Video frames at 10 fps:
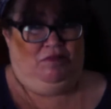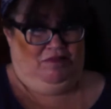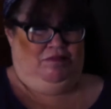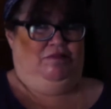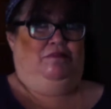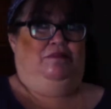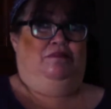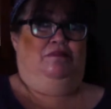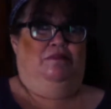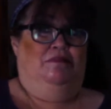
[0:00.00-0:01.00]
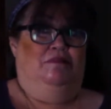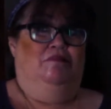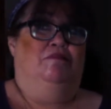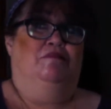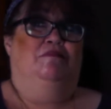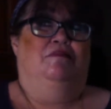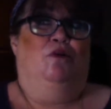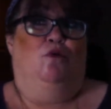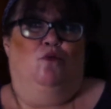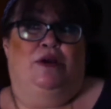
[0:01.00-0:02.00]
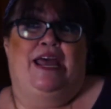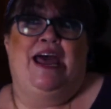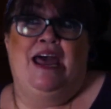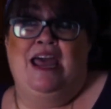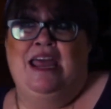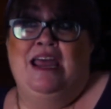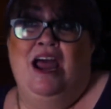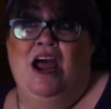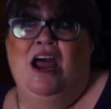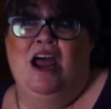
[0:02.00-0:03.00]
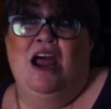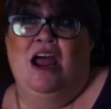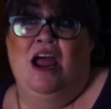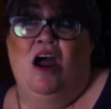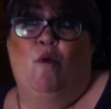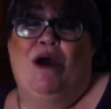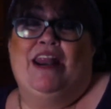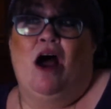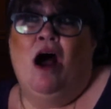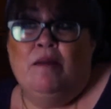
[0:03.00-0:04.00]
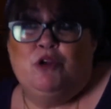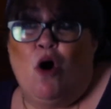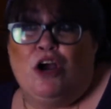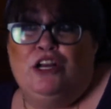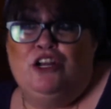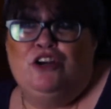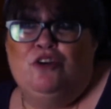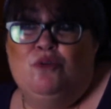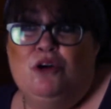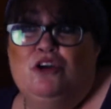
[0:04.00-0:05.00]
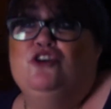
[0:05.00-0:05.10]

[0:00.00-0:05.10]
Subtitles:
very eerie, very creepy voiceovers. This was done to really show the audience